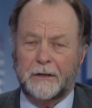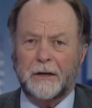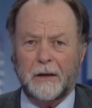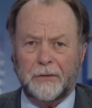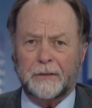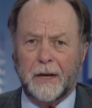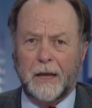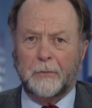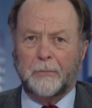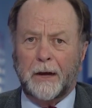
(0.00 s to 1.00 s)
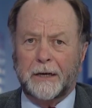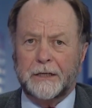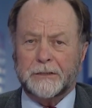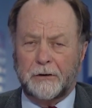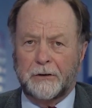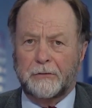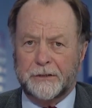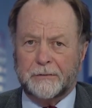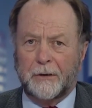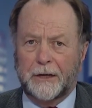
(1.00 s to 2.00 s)
and I don't think the Labor Party is
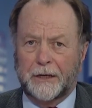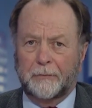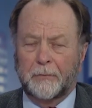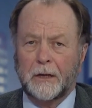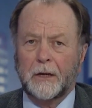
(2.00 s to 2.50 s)
underestimating him.